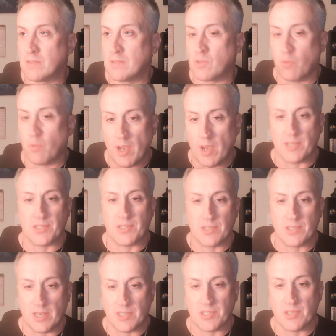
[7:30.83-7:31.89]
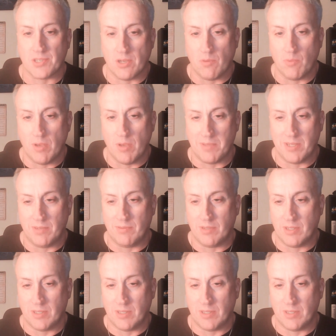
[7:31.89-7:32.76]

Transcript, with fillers: twice I saw women